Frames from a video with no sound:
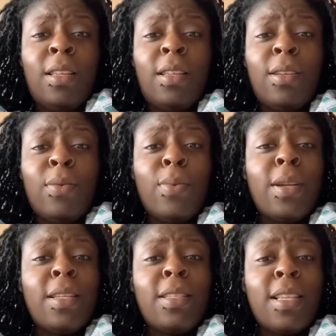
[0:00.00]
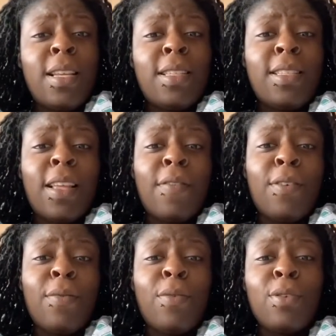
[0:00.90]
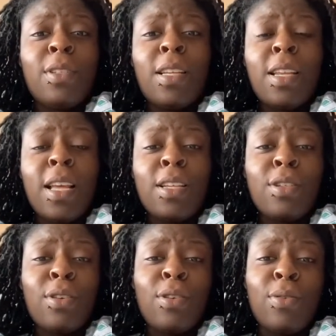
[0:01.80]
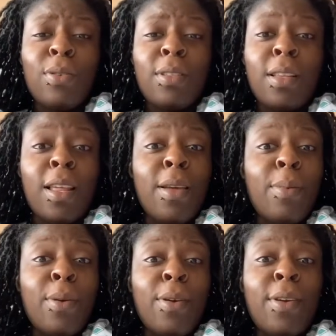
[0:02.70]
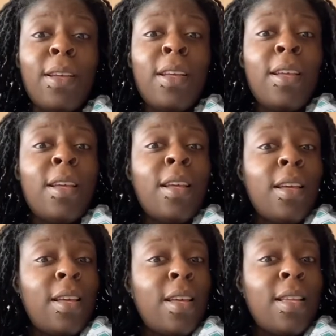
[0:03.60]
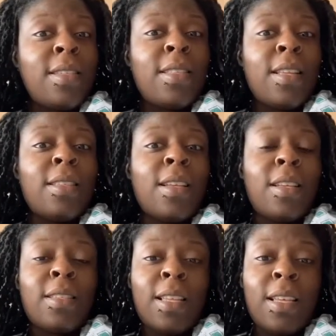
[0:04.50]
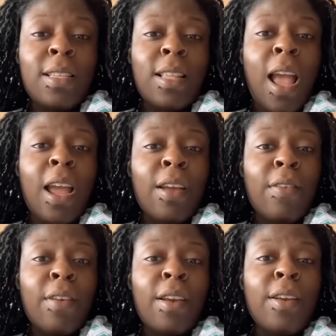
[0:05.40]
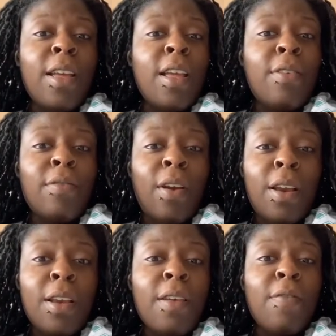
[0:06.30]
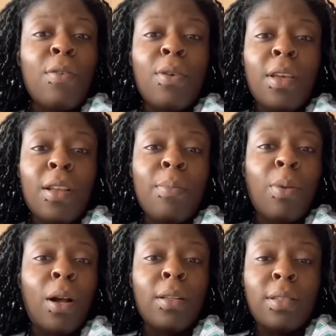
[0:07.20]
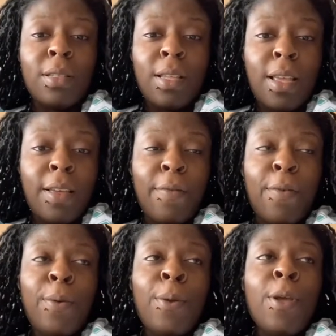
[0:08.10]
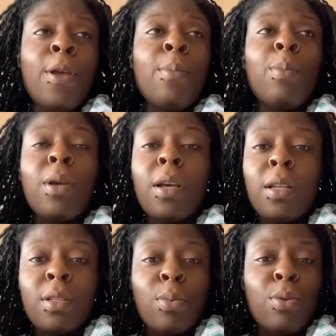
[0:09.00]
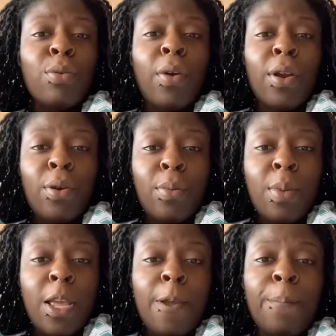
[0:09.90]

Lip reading: when it says 7 to 14 days you can go into labor, I guess the test is accurate and right if you get positive, because it was right on me.